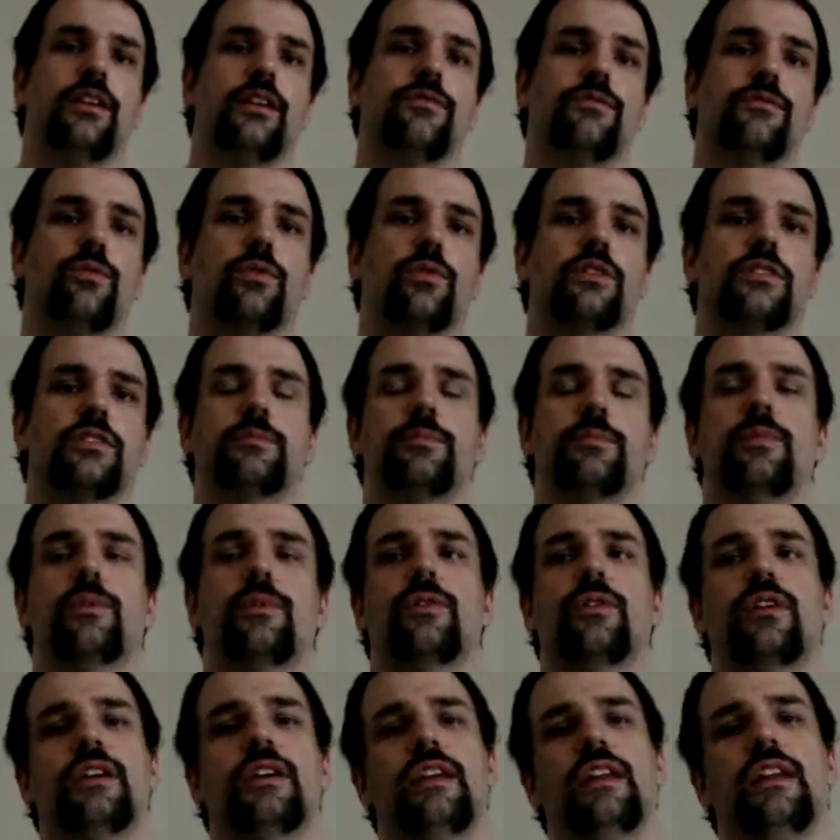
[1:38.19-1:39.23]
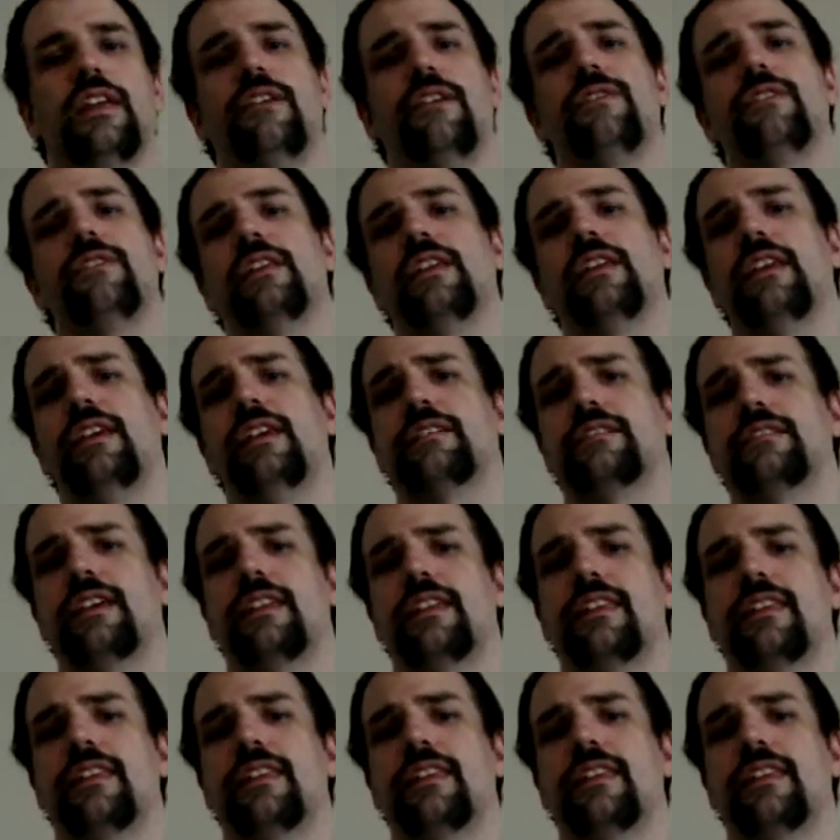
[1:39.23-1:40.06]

Ford Explorer, and even he said